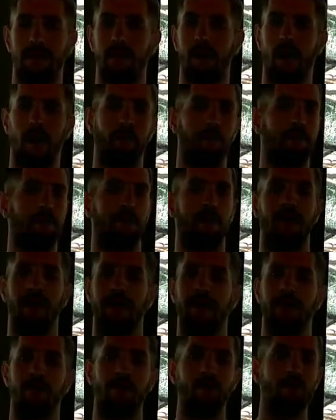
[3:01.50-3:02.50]
up. You can
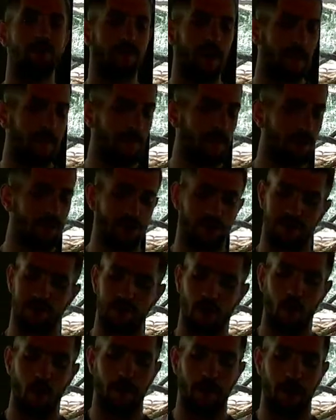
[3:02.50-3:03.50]
get newspaper,
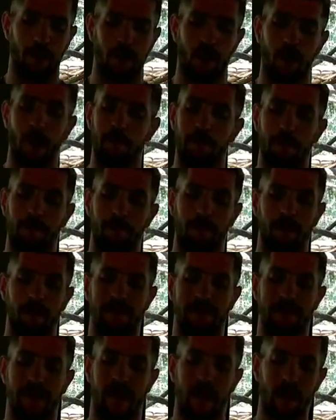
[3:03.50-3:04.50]
just open it up, put
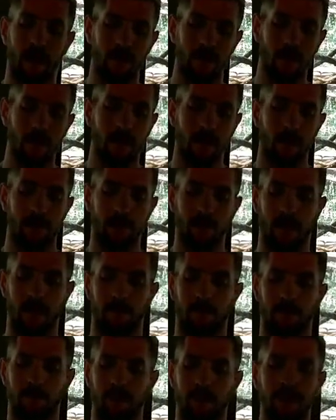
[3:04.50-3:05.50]
it down.
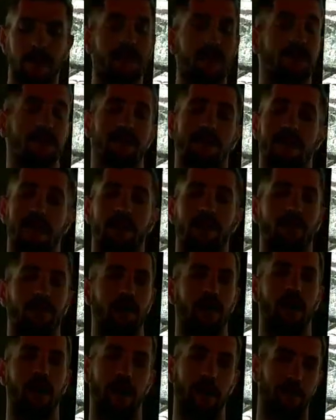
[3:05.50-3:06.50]
The print is safe
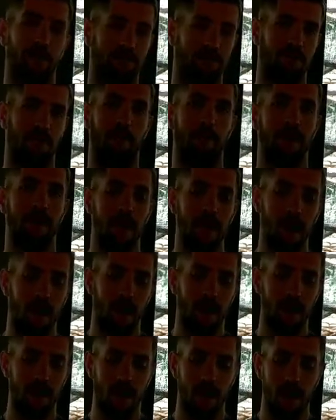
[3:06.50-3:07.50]
for your animal to be
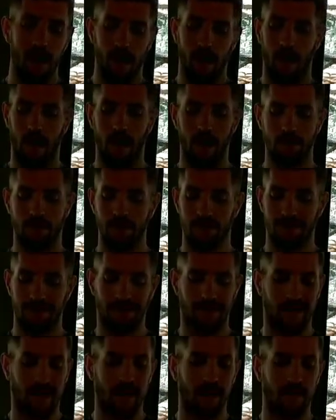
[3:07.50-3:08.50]
on. Just
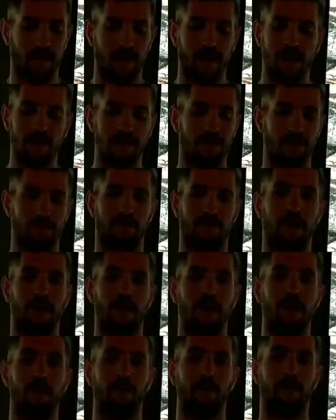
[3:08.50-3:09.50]
like anything else, just pick
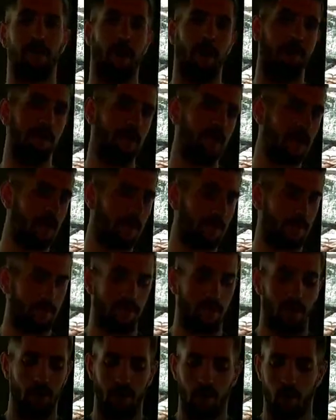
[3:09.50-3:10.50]
it up, crumple it, and
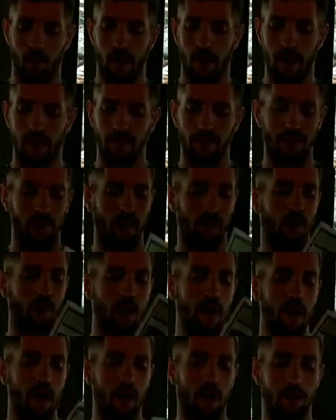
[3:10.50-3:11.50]
throw it away. So
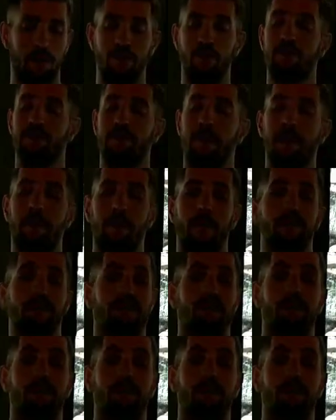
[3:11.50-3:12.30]
newspaper is the